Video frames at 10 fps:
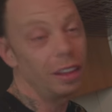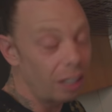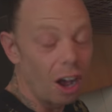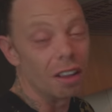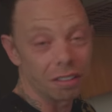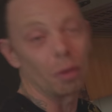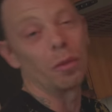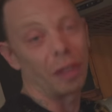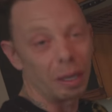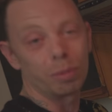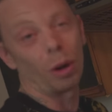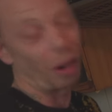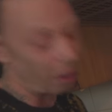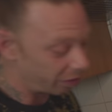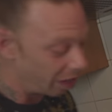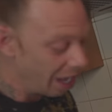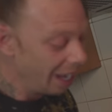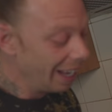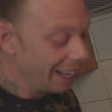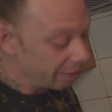They can't sell fake products.
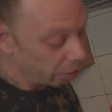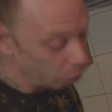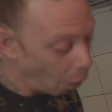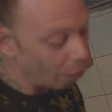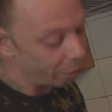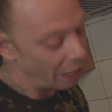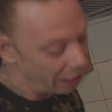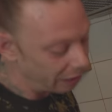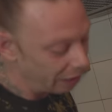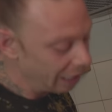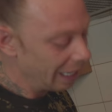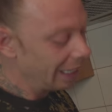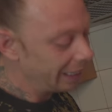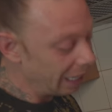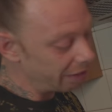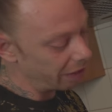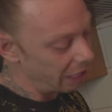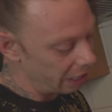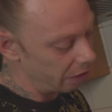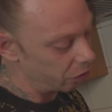This is not fake. This
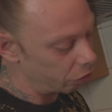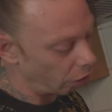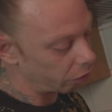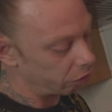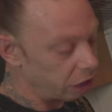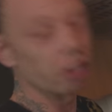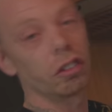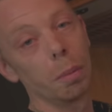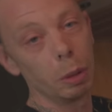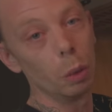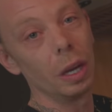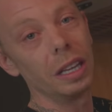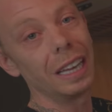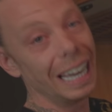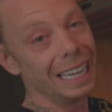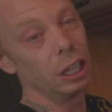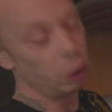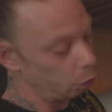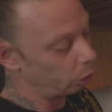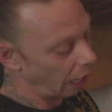is just distributed in the
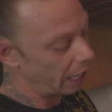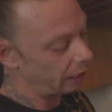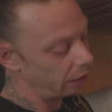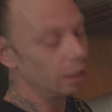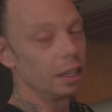UK.